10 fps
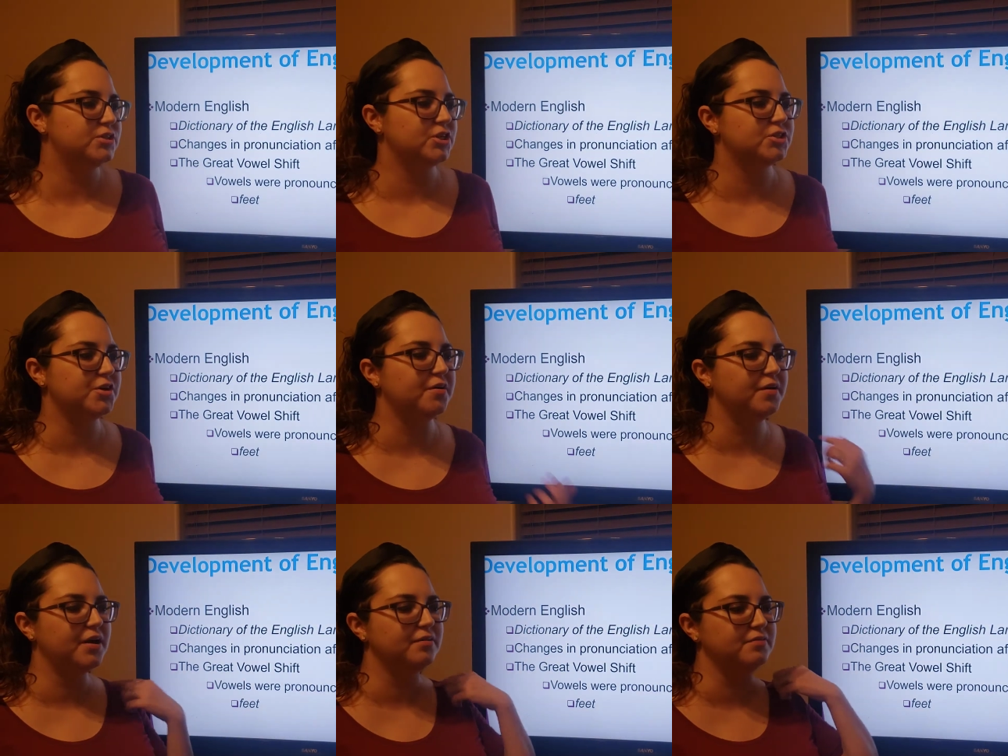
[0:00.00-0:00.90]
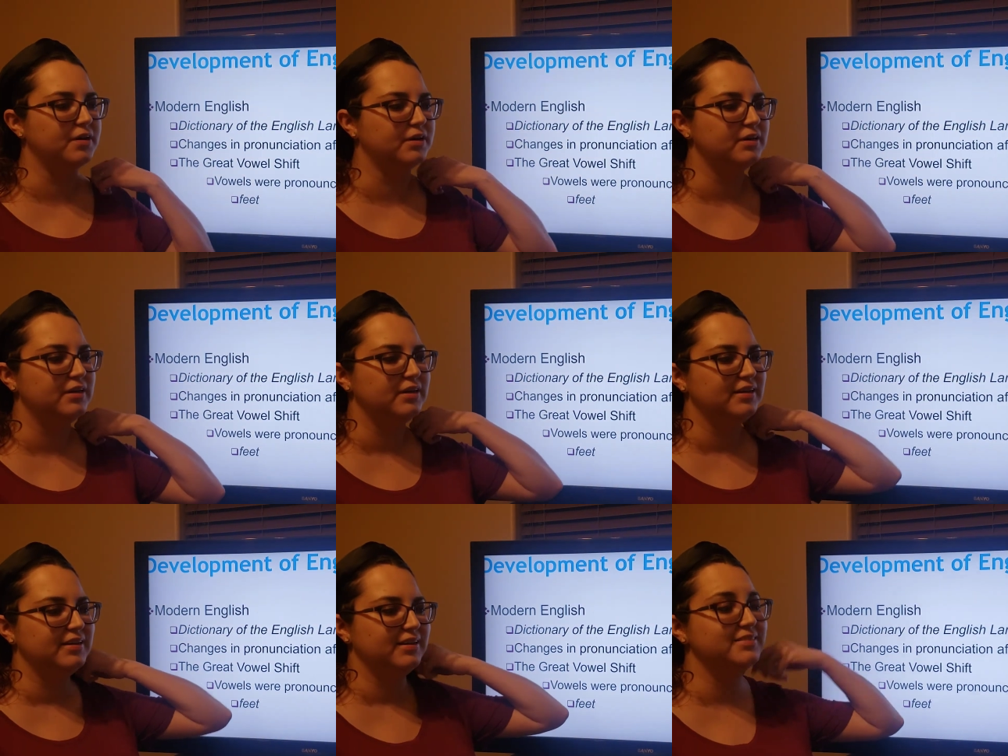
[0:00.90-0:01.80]
The dictionary
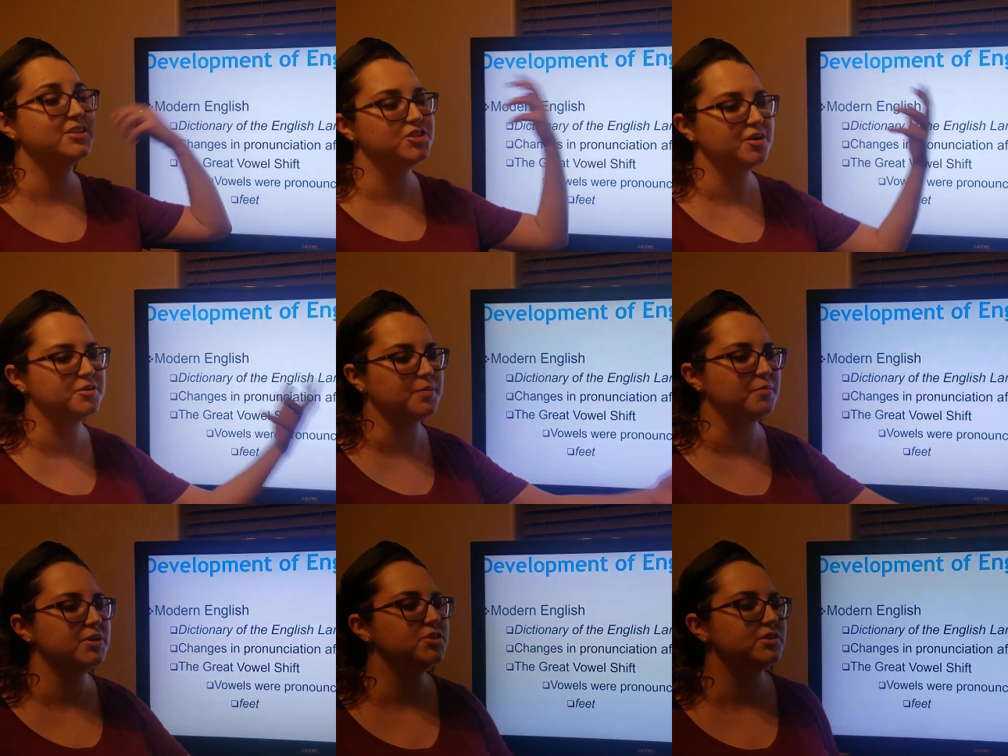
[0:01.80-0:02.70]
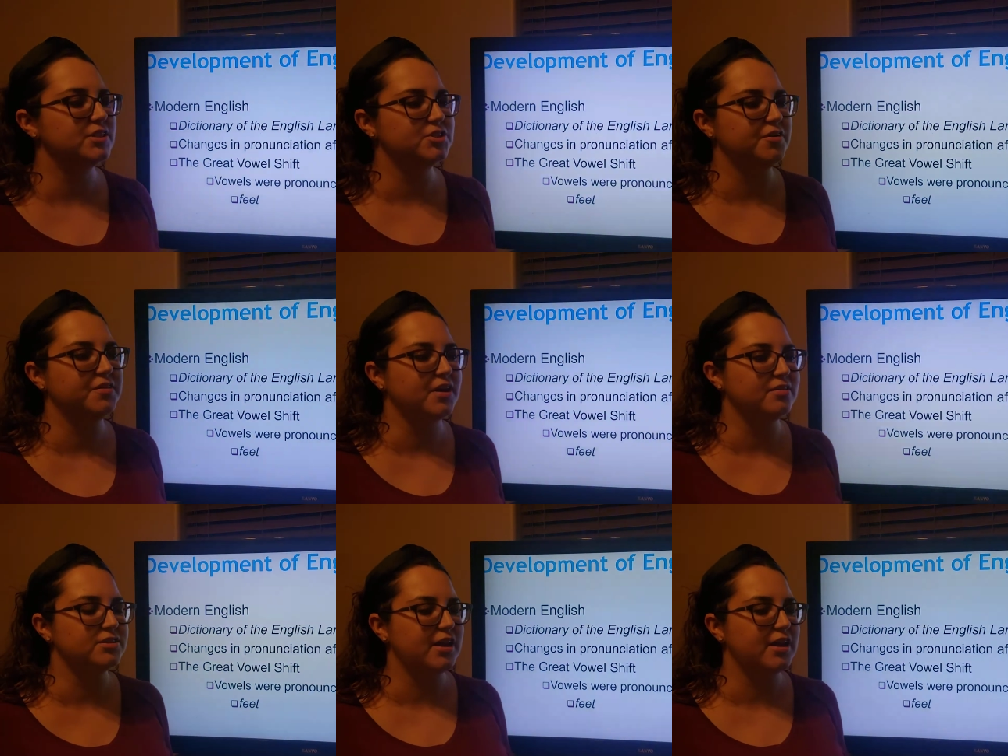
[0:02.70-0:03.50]
was published, Dictionary of the English